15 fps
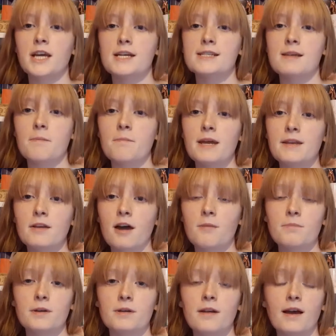is
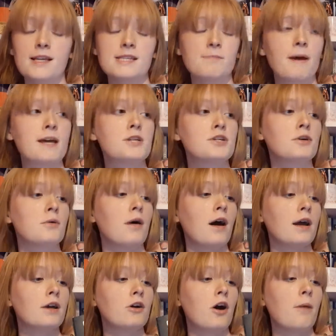Midnight Blue Light Special,
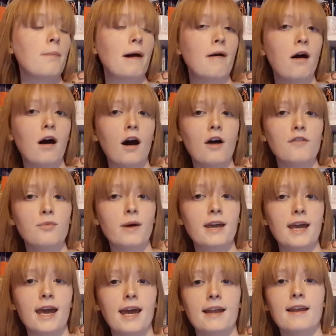I got about halfway
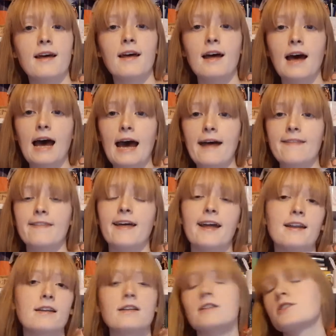in and
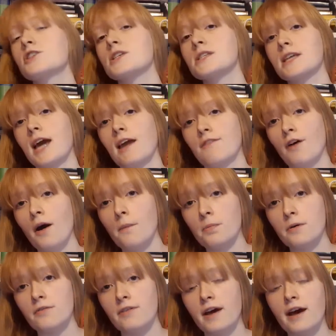then just gave up
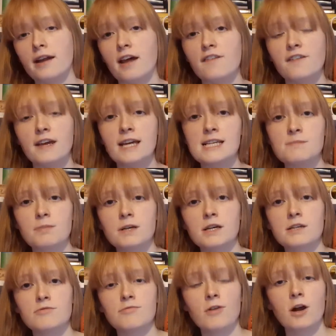with it. And I think it's
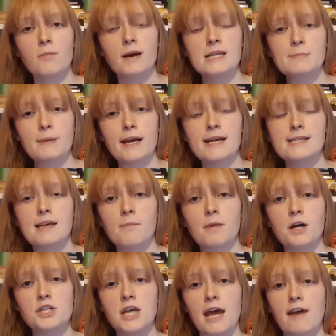because romance plays a
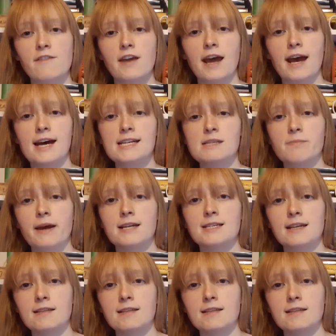much heavier aspect